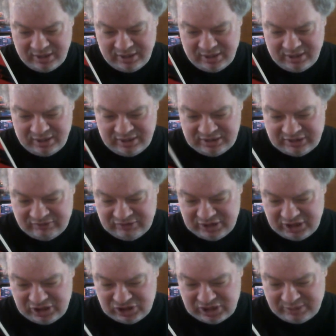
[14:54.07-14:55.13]
17
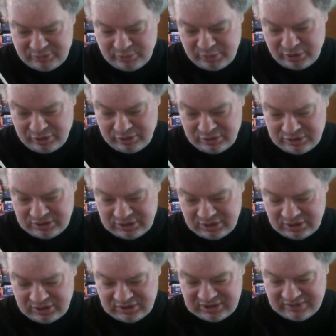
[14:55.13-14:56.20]
chapter markers,
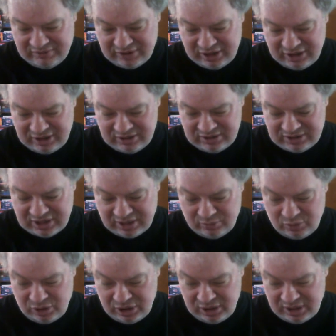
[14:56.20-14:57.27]
7 on side
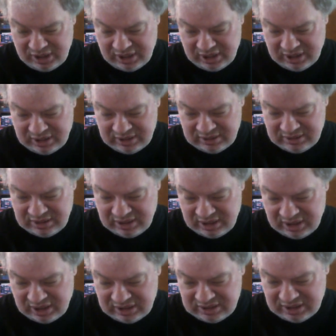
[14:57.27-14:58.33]
1 and 10
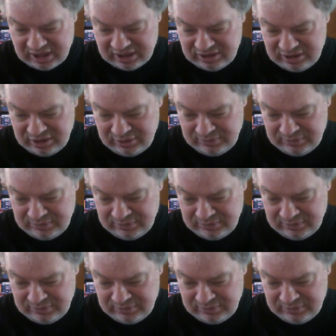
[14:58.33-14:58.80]
on side 2.